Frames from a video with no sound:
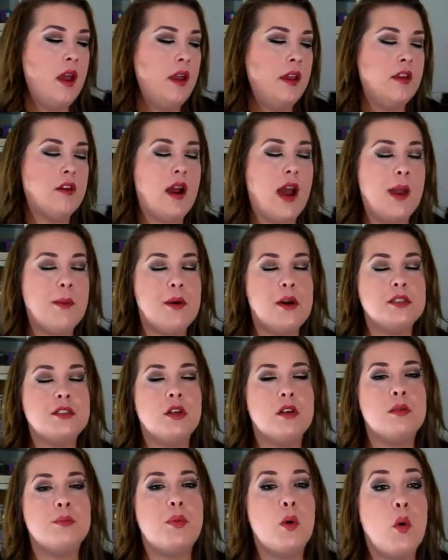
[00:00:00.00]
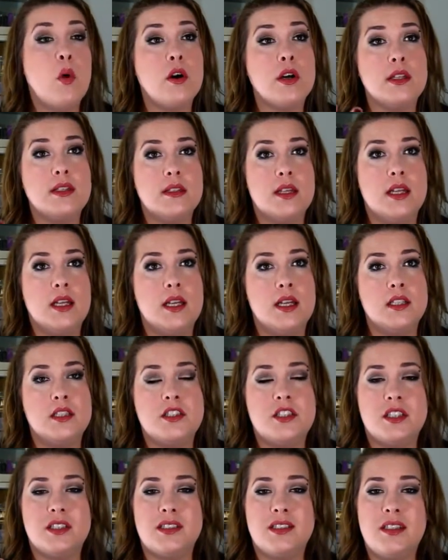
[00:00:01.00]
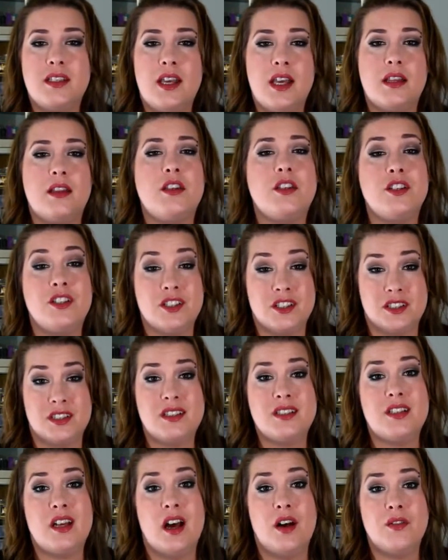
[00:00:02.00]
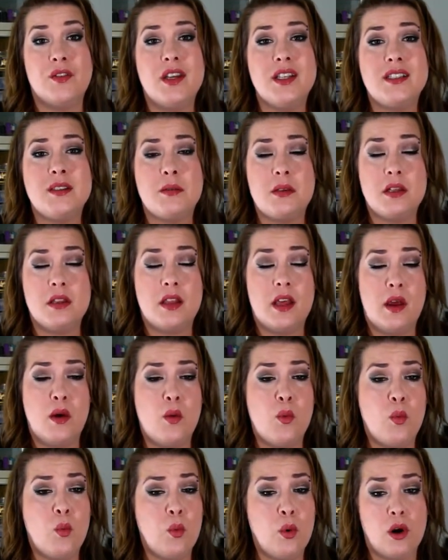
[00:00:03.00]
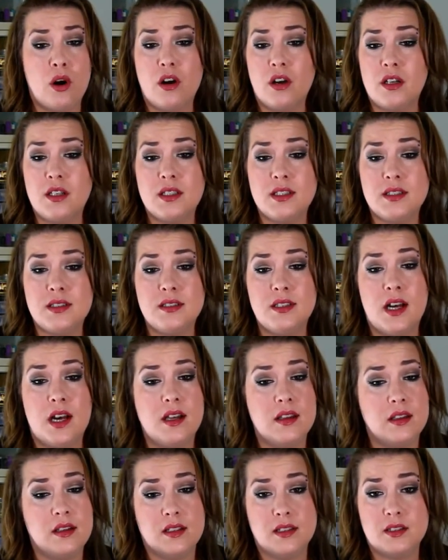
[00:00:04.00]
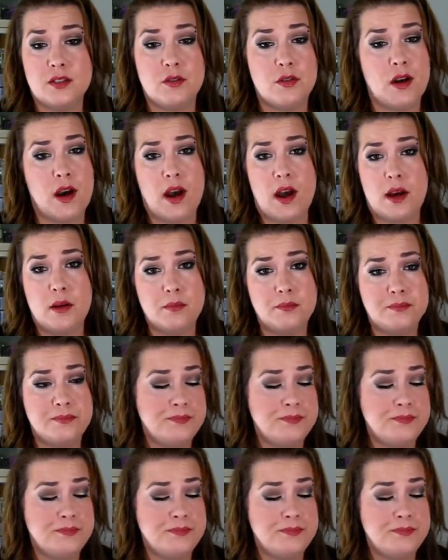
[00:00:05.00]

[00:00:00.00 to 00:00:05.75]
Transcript: Your eyebrows are important, ladies. Just get the good stuff. Get something that works, not this crap.